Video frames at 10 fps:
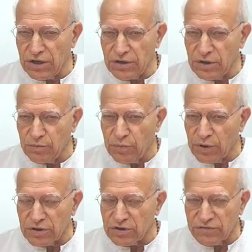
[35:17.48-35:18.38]
the
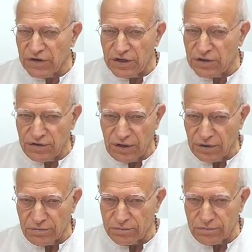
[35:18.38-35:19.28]
birth of anything?
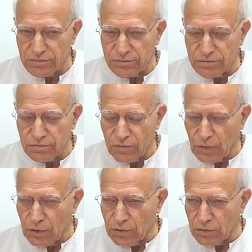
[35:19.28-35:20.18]

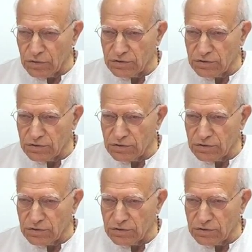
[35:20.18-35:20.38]
So